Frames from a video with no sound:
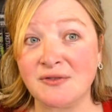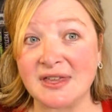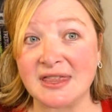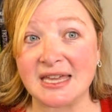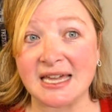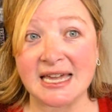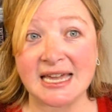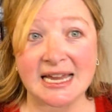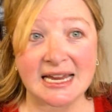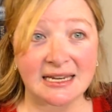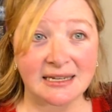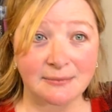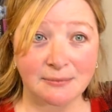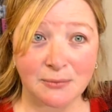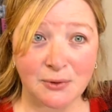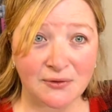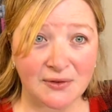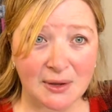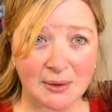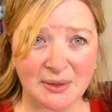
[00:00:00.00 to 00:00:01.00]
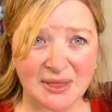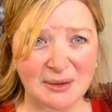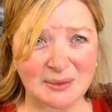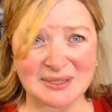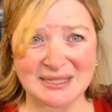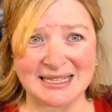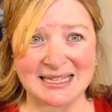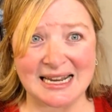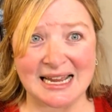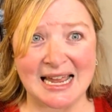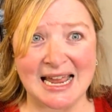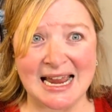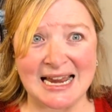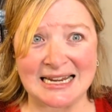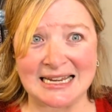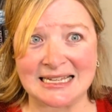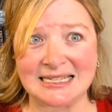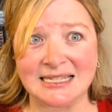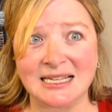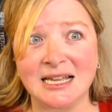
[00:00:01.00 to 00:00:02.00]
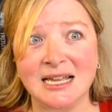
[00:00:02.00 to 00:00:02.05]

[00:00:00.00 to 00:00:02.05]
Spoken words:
I think it was in the 80s,